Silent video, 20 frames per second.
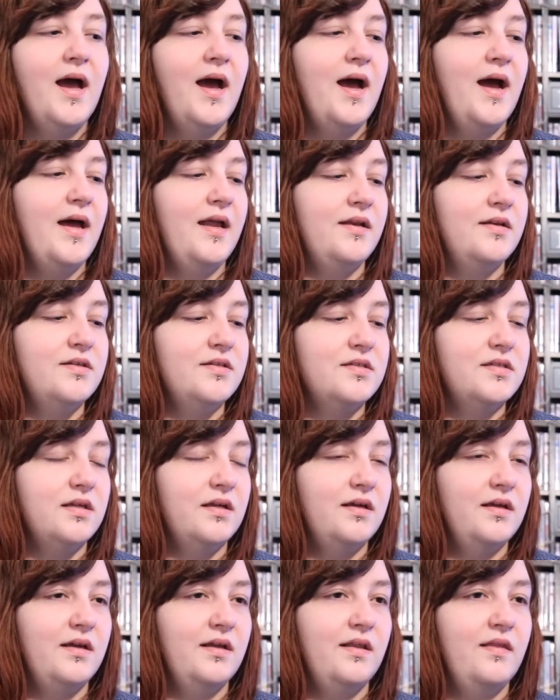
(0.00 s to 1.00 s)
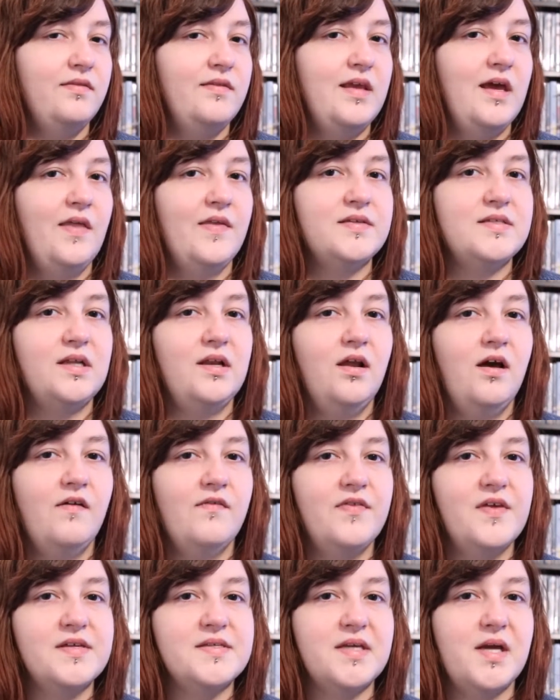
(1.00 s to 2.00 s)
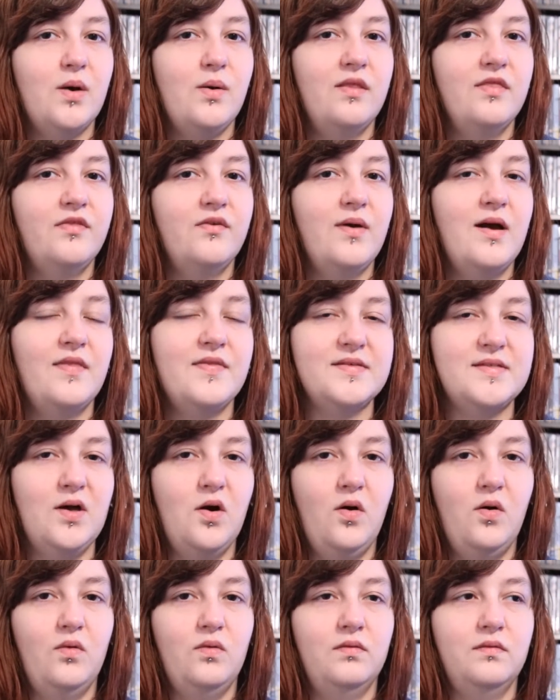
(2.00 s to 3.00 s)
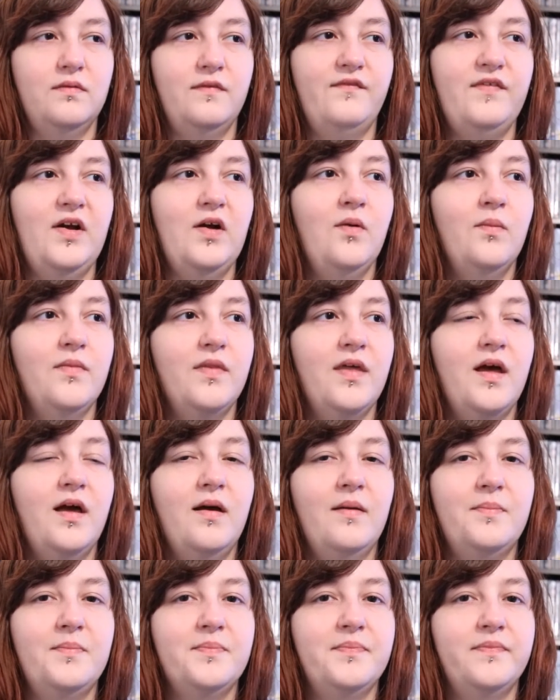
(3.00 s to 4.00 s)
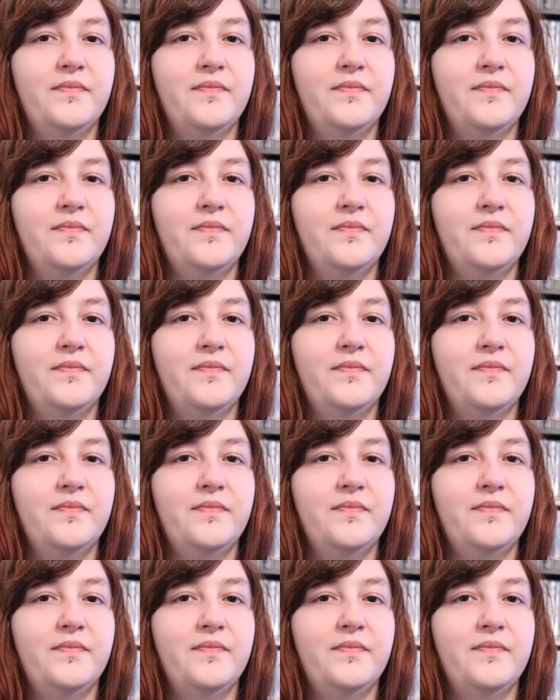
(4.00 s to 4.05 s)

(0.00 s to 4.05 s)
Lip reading: And yeah, there's a lot of things that go on throughout this whole film that are